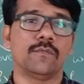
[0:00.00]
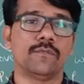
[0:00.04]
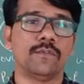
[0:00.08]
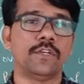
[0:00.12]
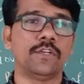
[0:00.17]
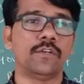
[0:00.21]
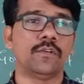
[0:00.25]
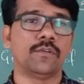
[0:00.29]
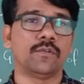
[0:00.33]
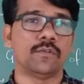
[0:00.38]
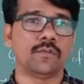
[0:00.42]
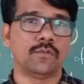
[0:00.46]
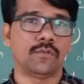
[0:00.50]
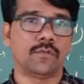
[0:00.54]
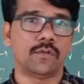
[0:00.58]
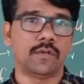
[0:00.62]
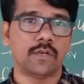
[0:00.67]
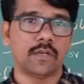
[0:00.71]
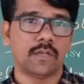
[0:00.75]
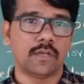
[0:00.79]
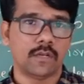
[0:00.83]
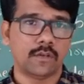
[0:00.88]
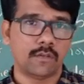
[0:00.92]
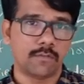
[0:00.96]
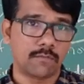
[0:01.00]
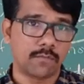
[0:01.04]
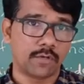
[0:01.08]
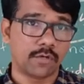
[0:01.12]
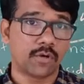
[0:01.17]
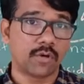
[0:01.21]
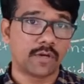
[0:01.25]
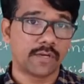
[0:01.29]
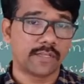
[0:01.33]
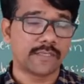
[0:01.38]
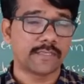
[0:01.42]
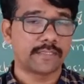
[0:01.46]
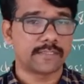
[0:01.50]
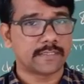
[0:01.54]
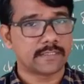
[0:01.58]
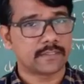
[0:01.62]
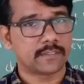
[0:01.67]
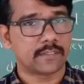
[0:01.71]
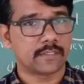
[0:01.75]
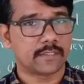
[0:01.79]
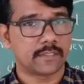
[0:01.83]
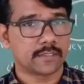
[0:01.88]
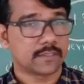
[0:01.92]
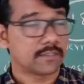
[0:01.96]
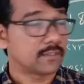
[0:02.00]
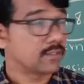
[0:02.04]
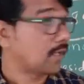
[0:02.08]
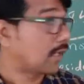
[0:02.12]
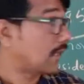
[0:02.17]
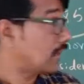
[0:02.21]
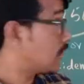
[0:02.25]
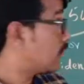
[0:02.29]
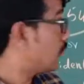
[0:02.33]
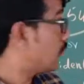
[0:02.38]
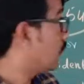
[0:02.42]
video regarding this short